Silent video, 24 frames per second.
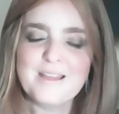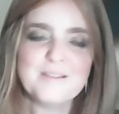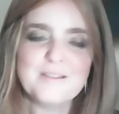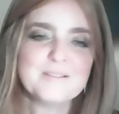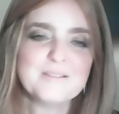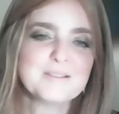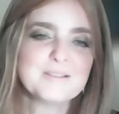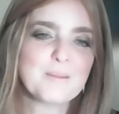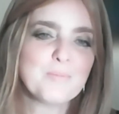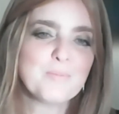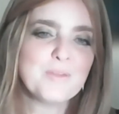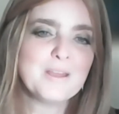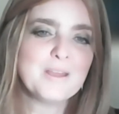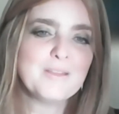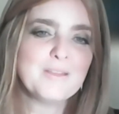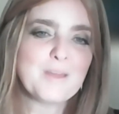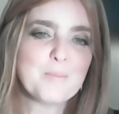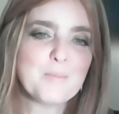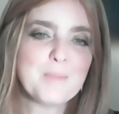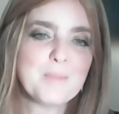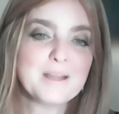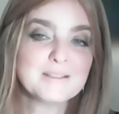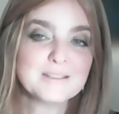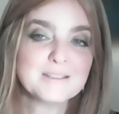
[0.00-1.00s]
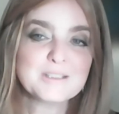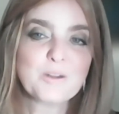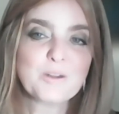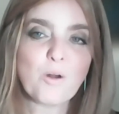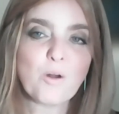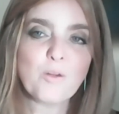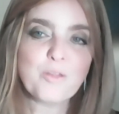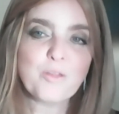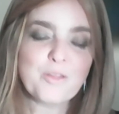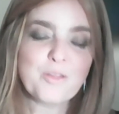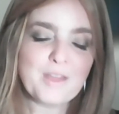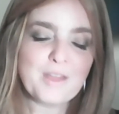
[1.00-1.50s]
something that makes us
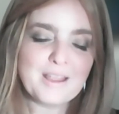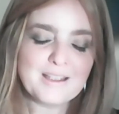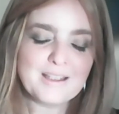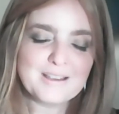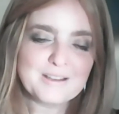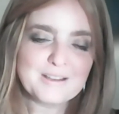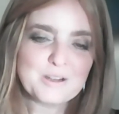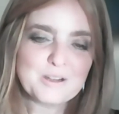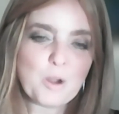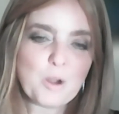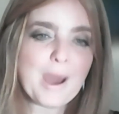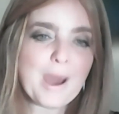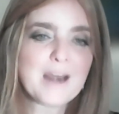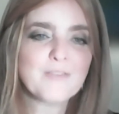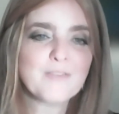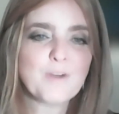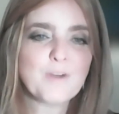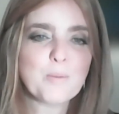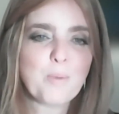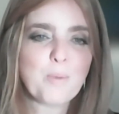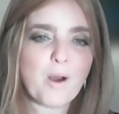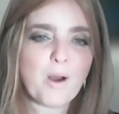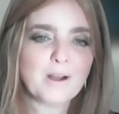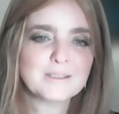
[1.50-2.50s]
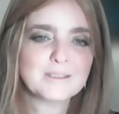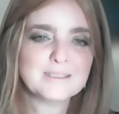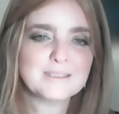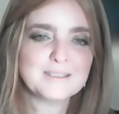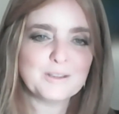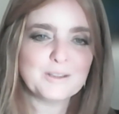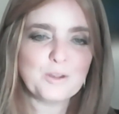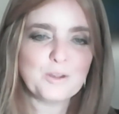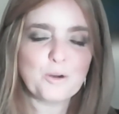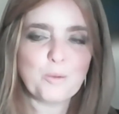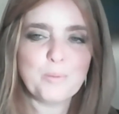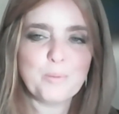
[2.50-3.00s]
all think, go out of our boxes a
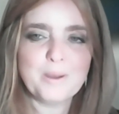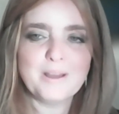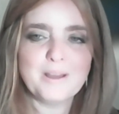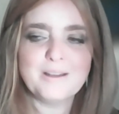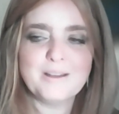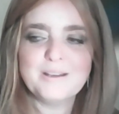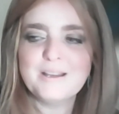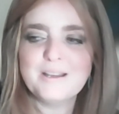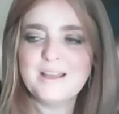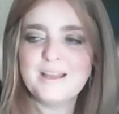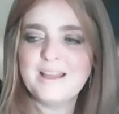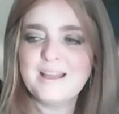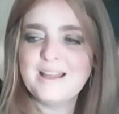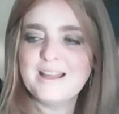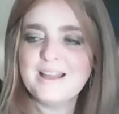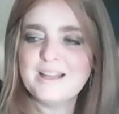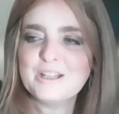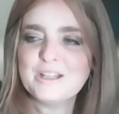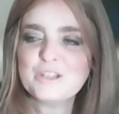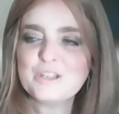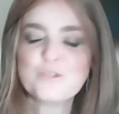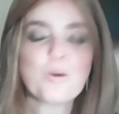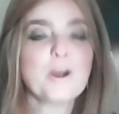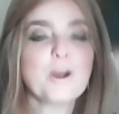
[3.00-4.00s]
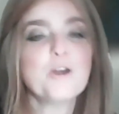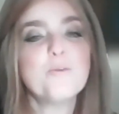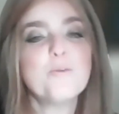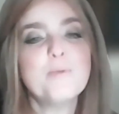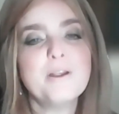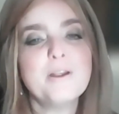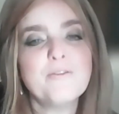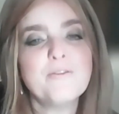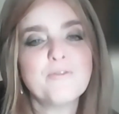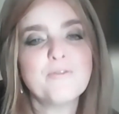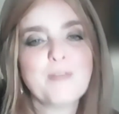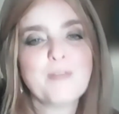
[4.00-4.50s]
little bit, try to
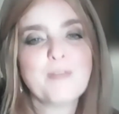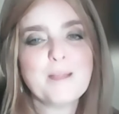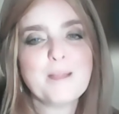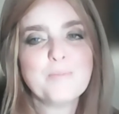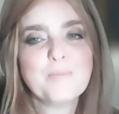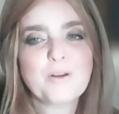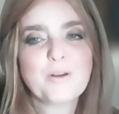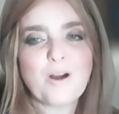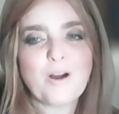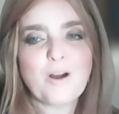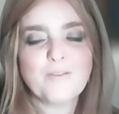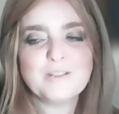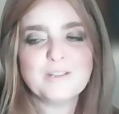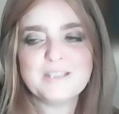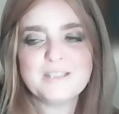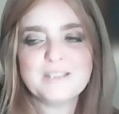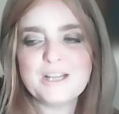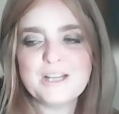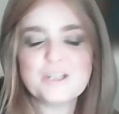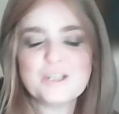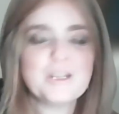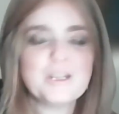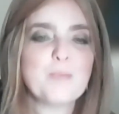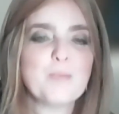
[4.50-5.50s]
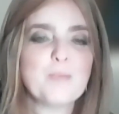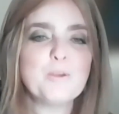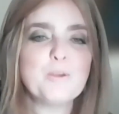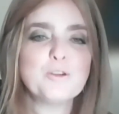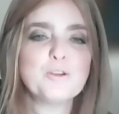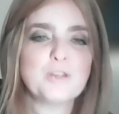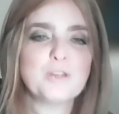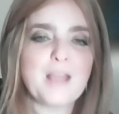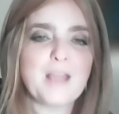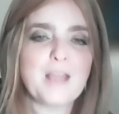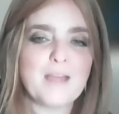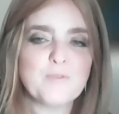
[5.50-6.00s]
reframe the conversation that we
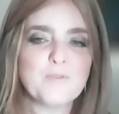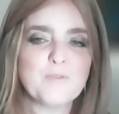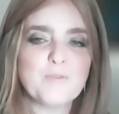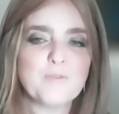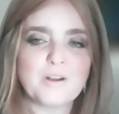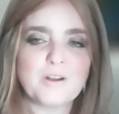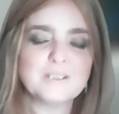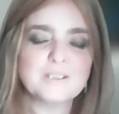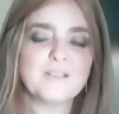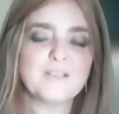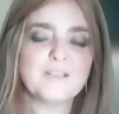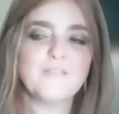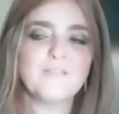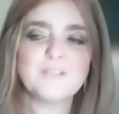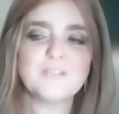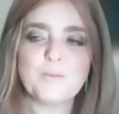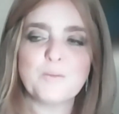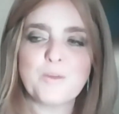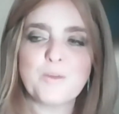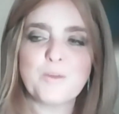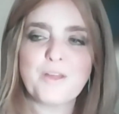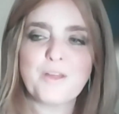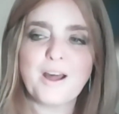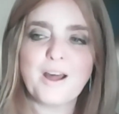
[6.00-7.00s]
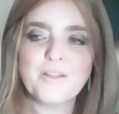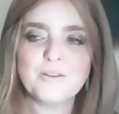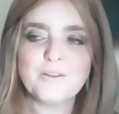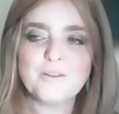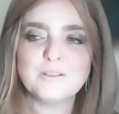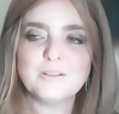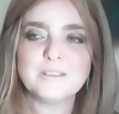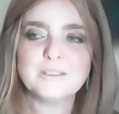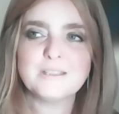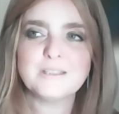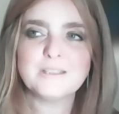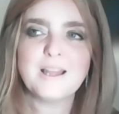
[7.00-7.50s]
usually have with ourselves and with
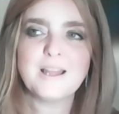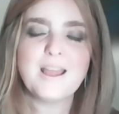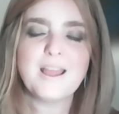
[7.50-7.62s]
others.